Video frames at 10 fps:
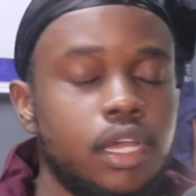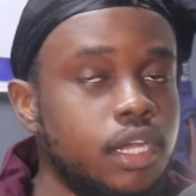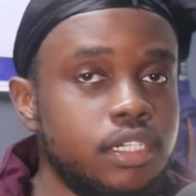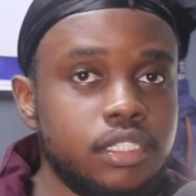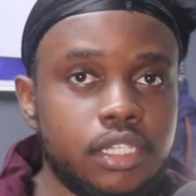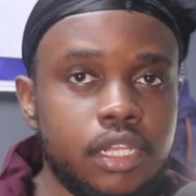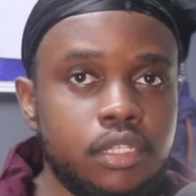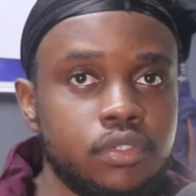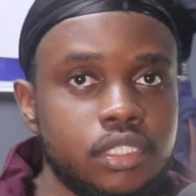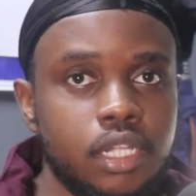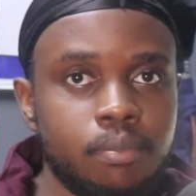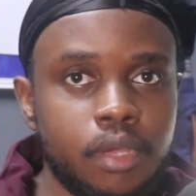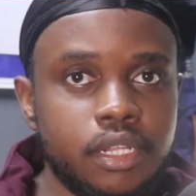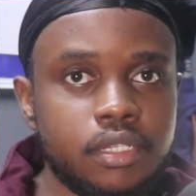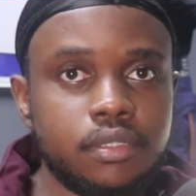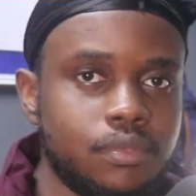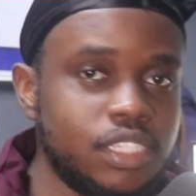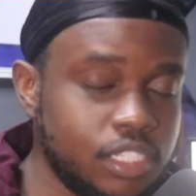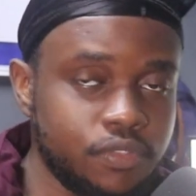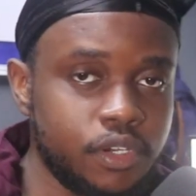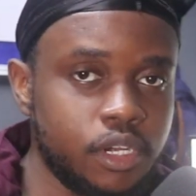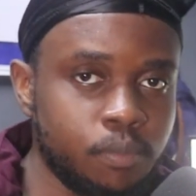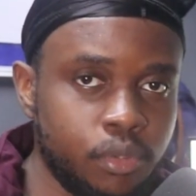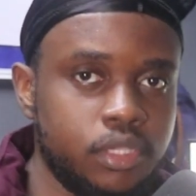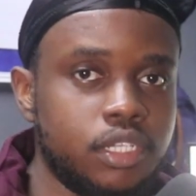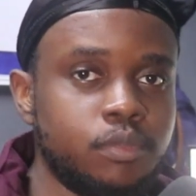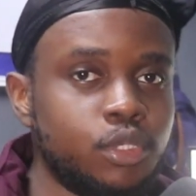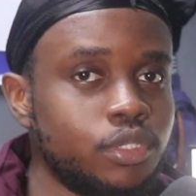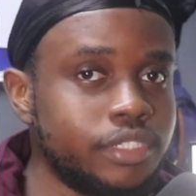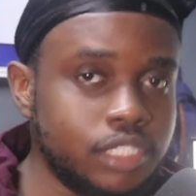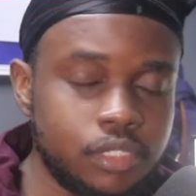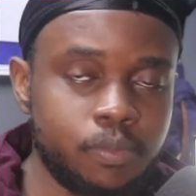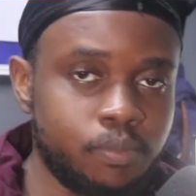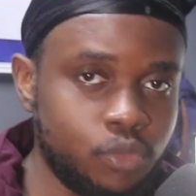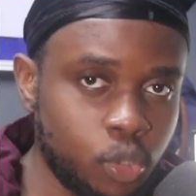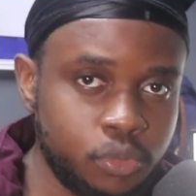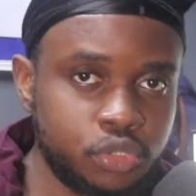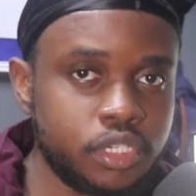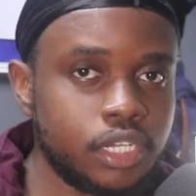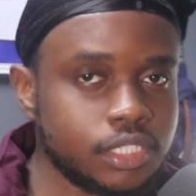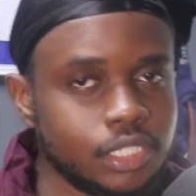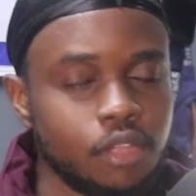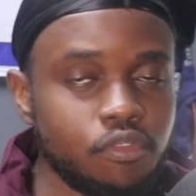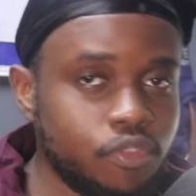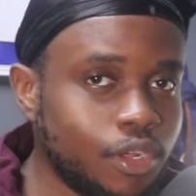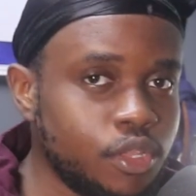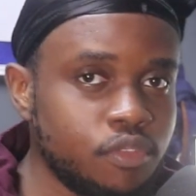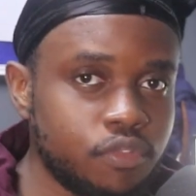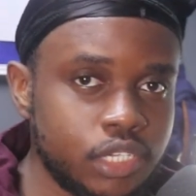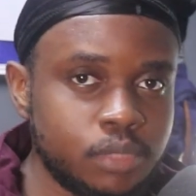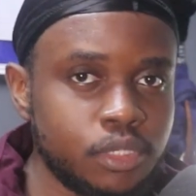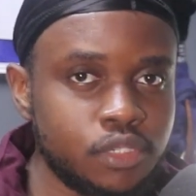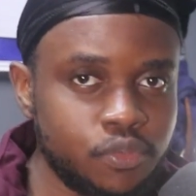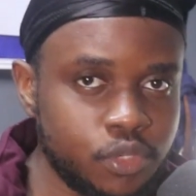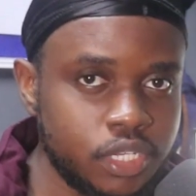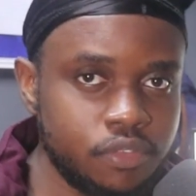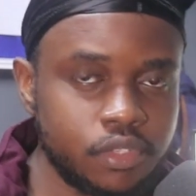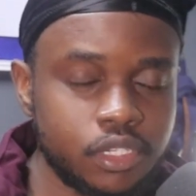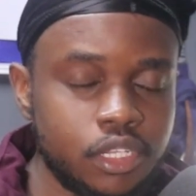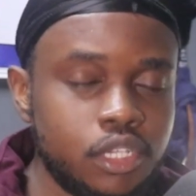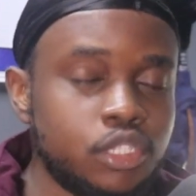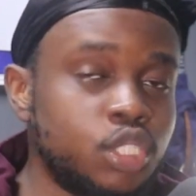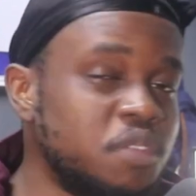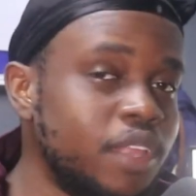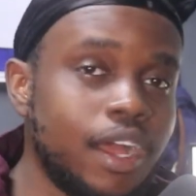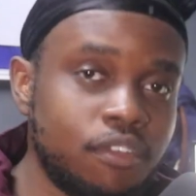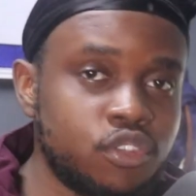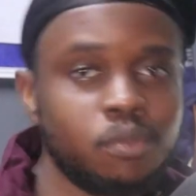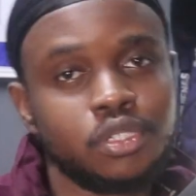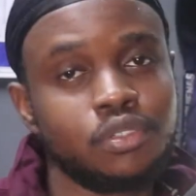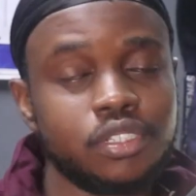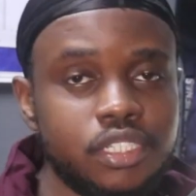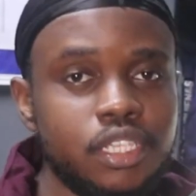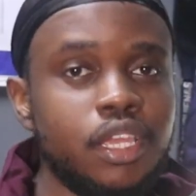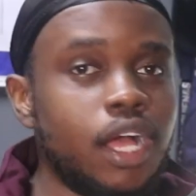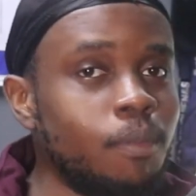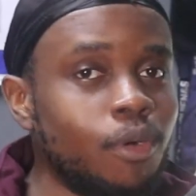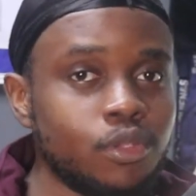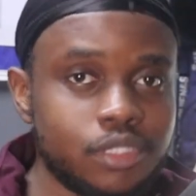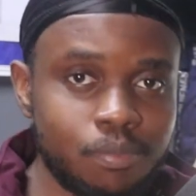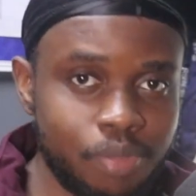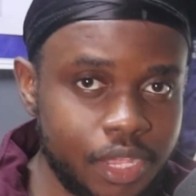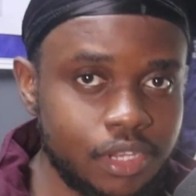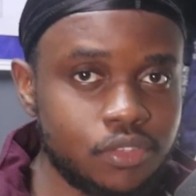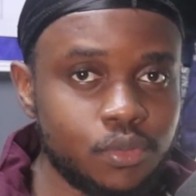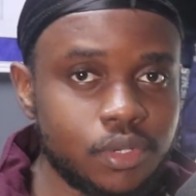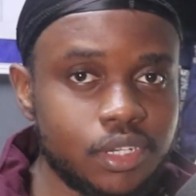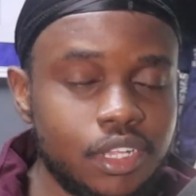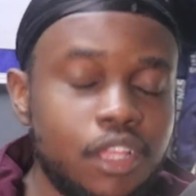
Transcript: and decided to start mining. This is very important because these top traders value investments for a living. So if they have something to say about Pi network,